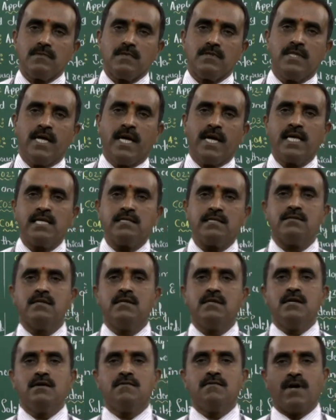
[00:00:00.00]
that is
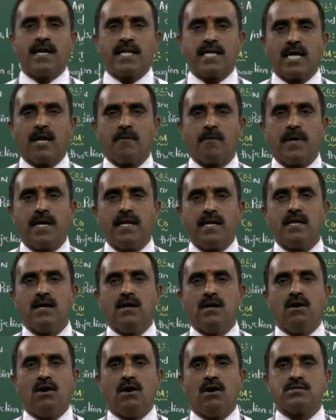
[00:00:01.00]
vertical plane,
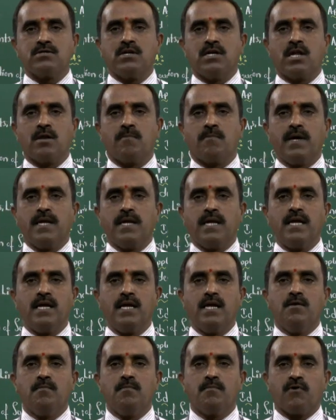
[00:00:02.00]
horizontal plane, and
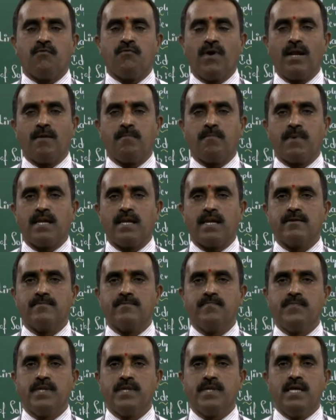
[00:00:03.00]
profile plane.
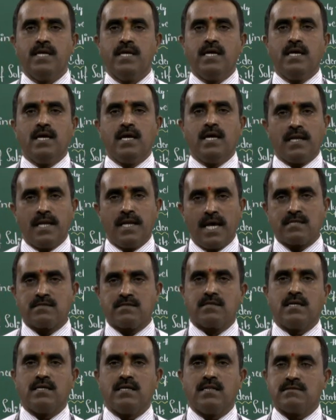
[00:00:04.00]

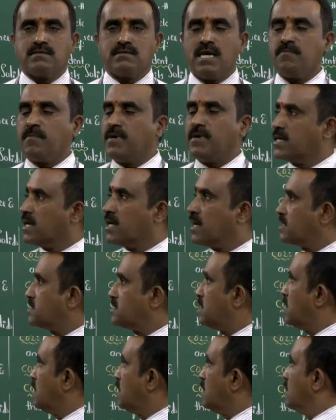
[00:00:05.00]
Next, in the same
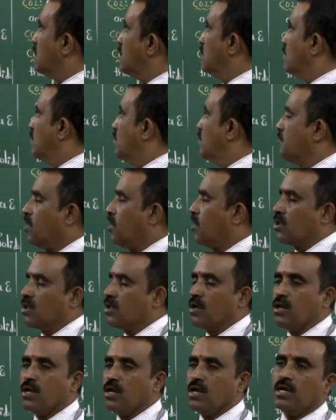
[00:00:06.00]
introduction
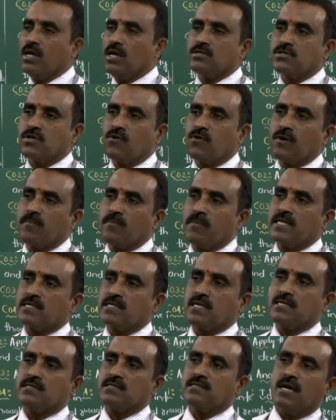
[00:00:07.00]
module, so we'll be
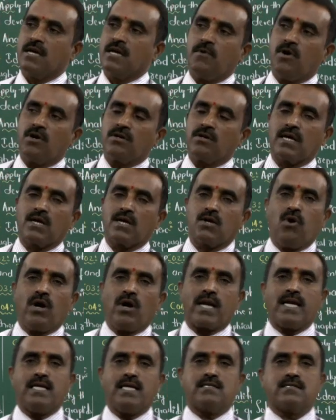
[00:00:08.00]
discussing about the
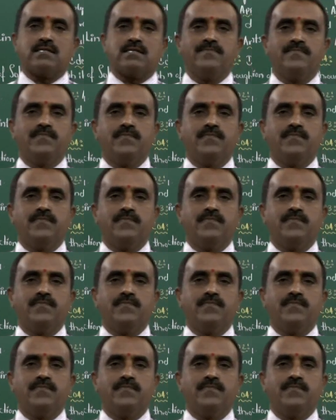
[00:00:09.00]
quadrants.